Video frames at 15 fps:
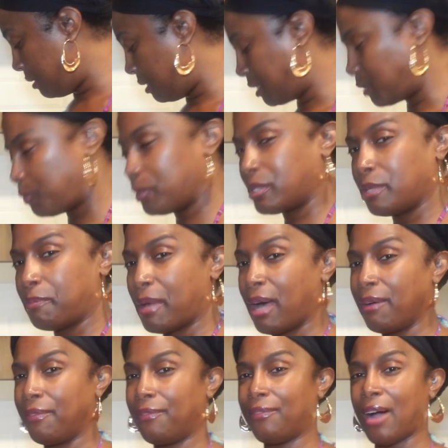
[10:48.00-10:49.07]
This was
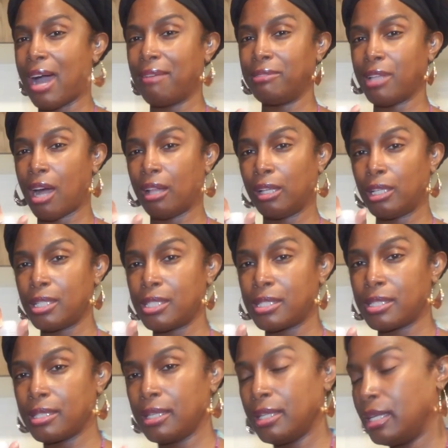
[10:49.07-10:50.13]
about
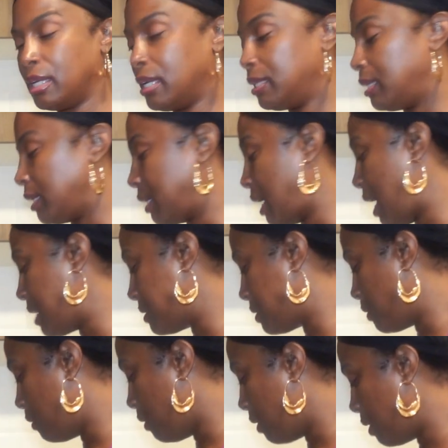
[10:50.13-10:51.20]
$5, the
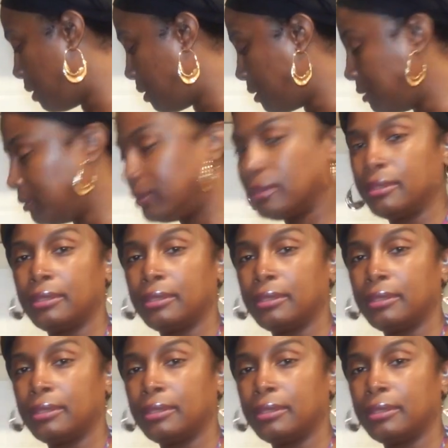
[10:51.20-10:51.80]
castor oil.